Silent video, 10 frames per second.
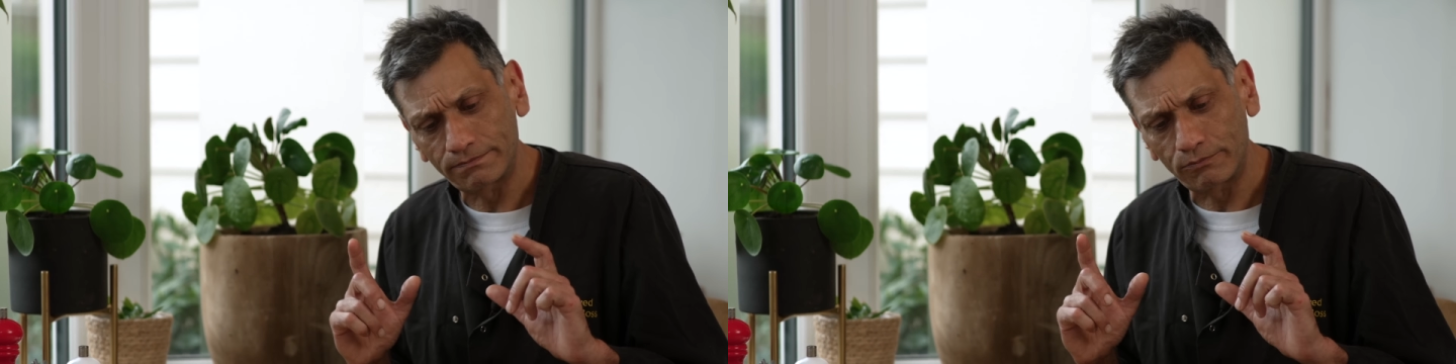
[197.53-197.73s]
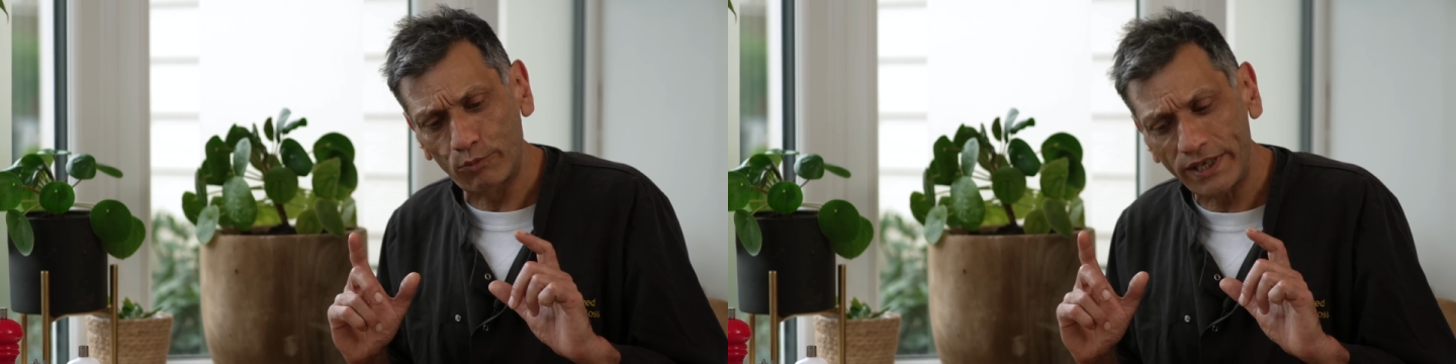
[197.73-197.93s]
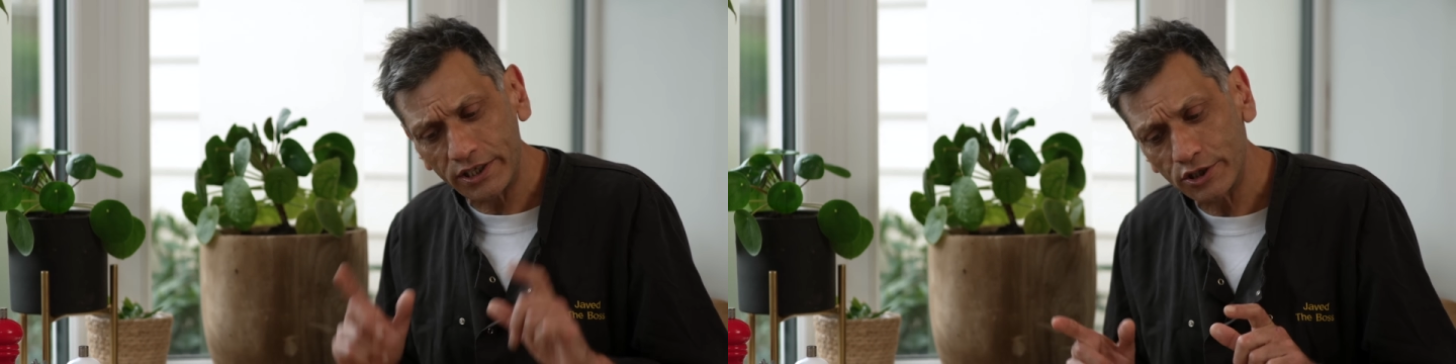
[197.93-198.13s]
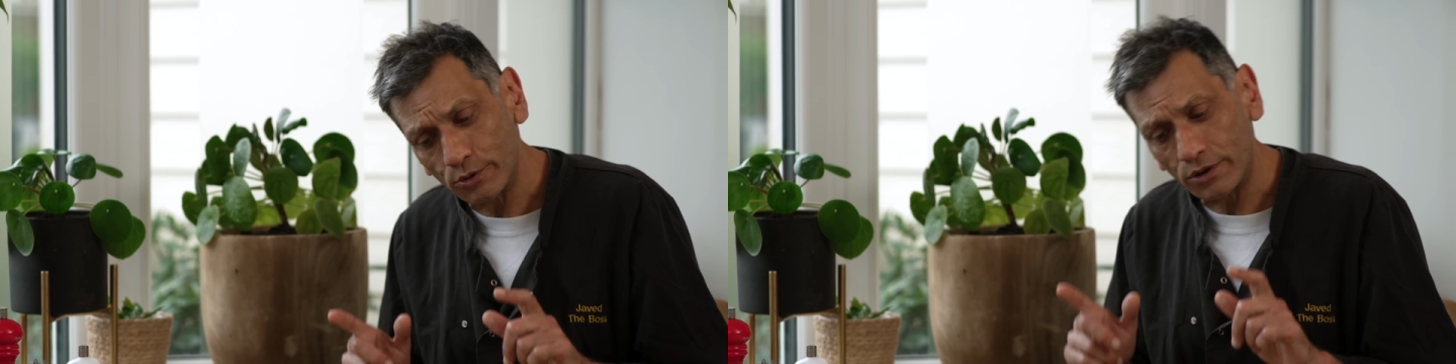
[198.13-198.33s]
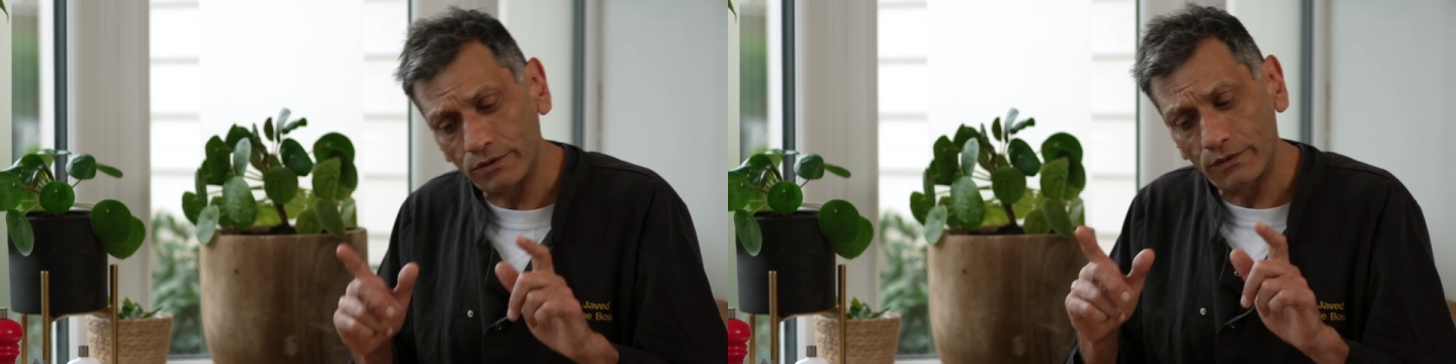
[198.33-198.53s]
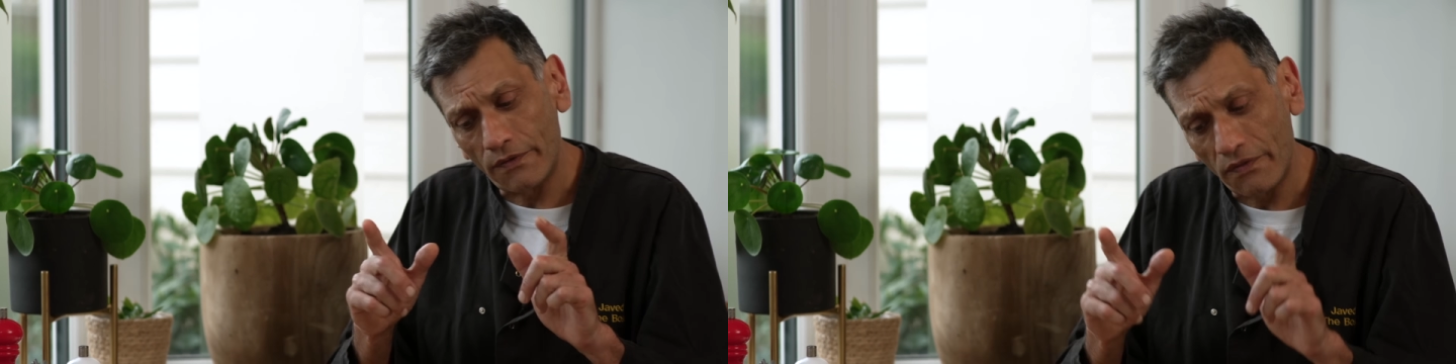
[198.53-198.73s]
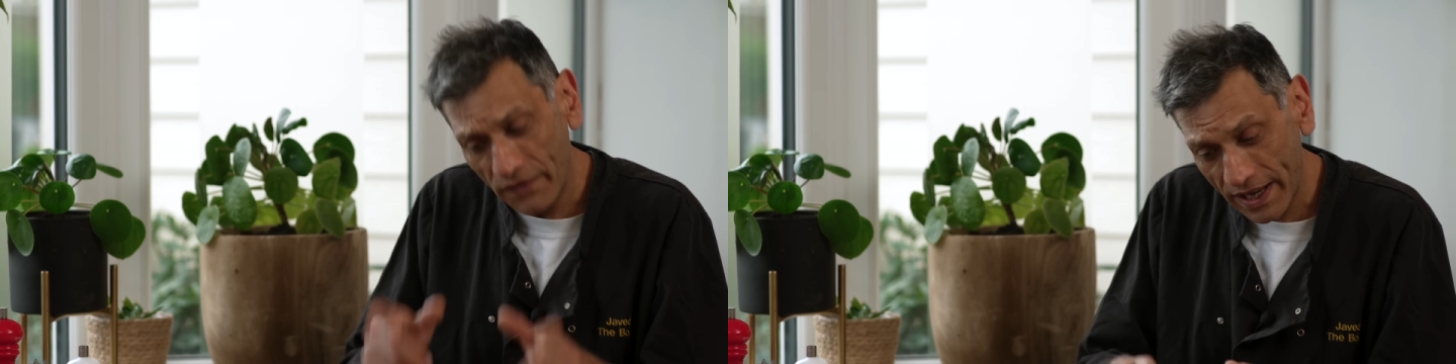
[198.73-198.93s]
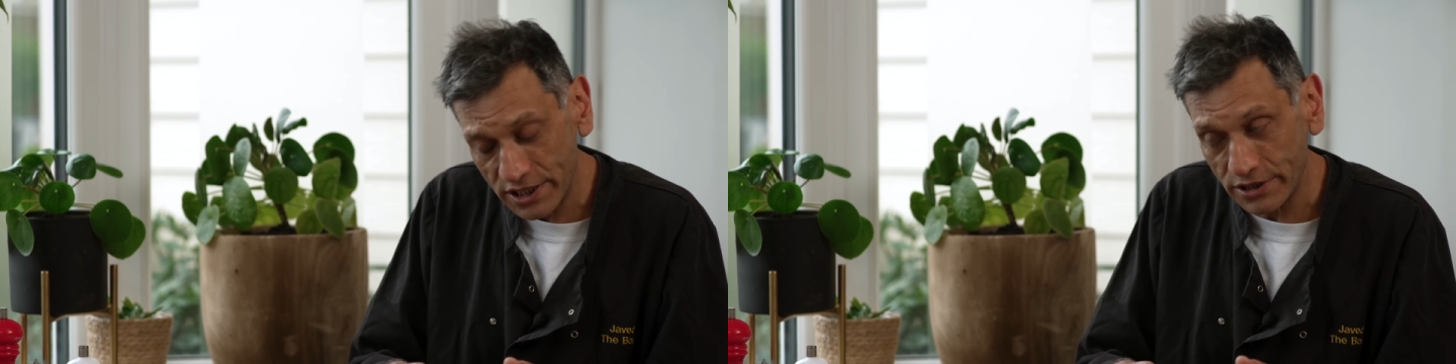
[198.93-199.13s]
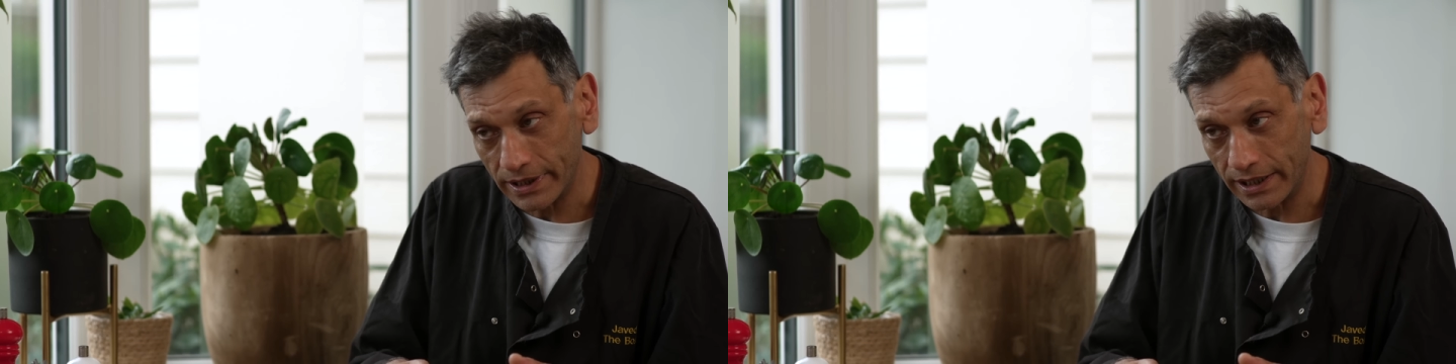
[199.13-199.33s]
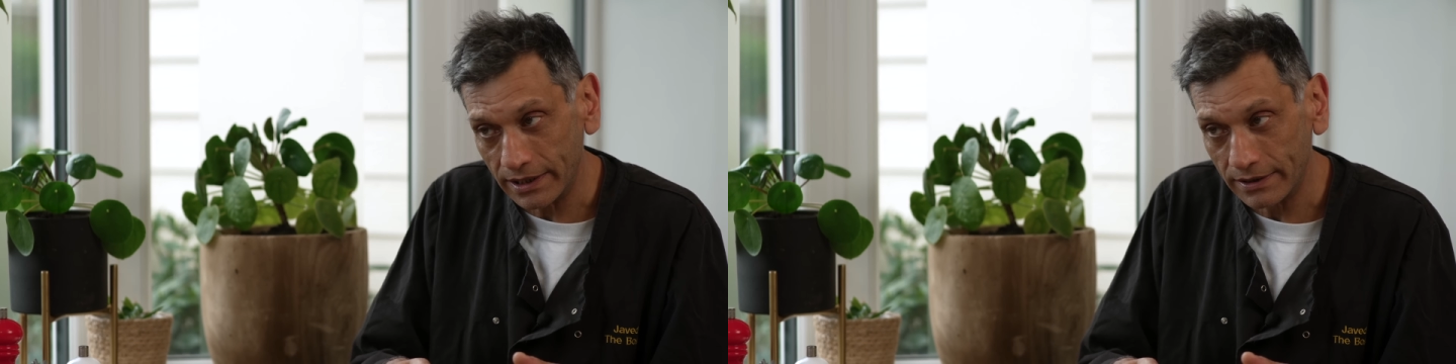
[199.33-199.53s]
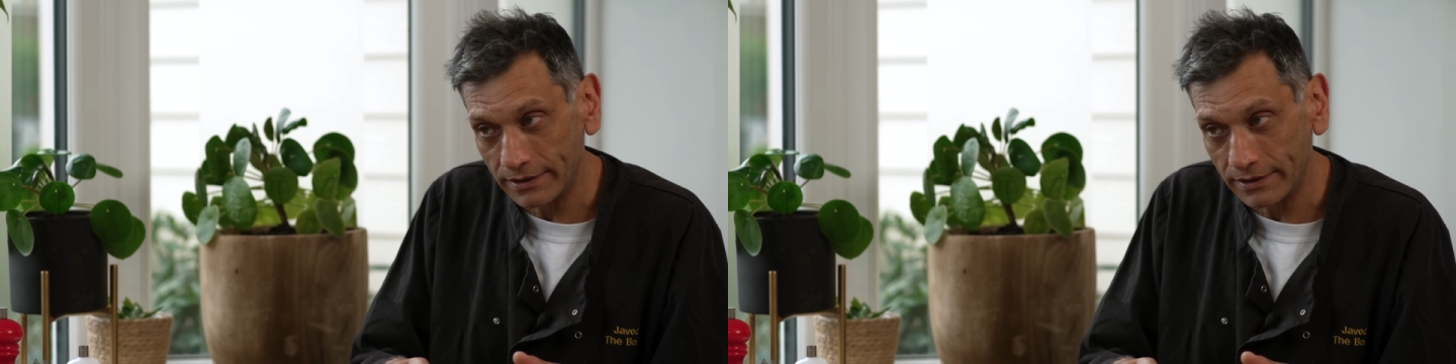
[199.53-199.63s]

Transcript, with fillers: we can do what they're doing,